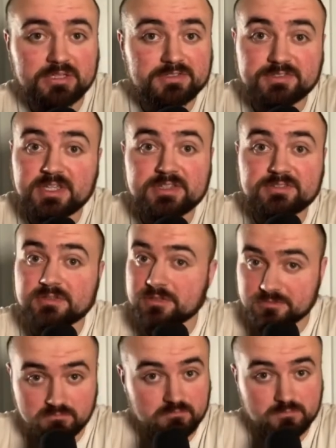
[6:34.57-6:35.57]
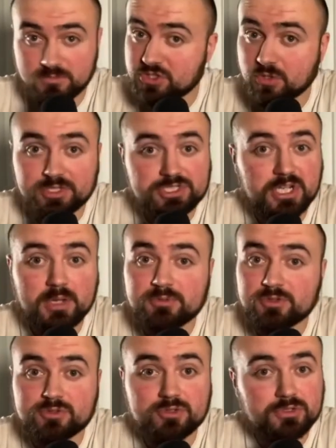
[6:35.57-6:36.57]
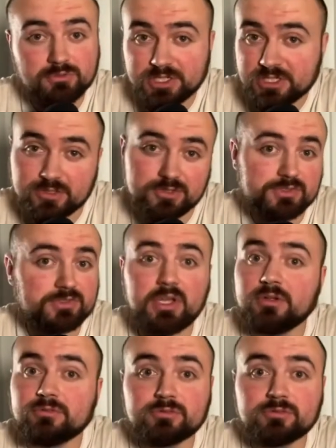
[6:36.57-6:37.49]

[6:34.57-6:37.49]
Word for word: It says Jonah chapter 3. Read it yourself.